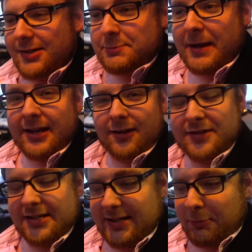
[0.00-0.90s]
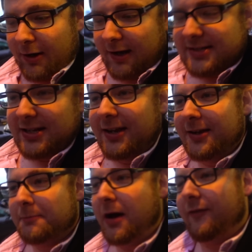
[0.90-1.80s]
Speaking of Disney products,
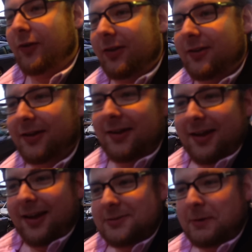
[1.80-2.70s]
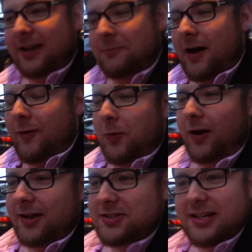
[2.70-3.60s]
Marvel. Speaking of Marvel
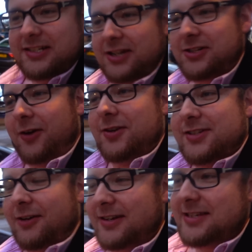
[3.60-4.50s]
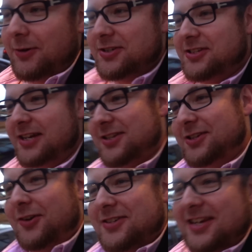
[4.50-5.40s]
products, Jessica Jones. I recently watched the Jessica
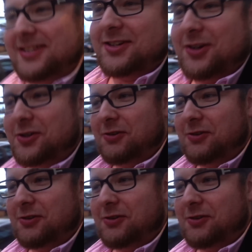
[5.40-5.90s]
Jones Season 2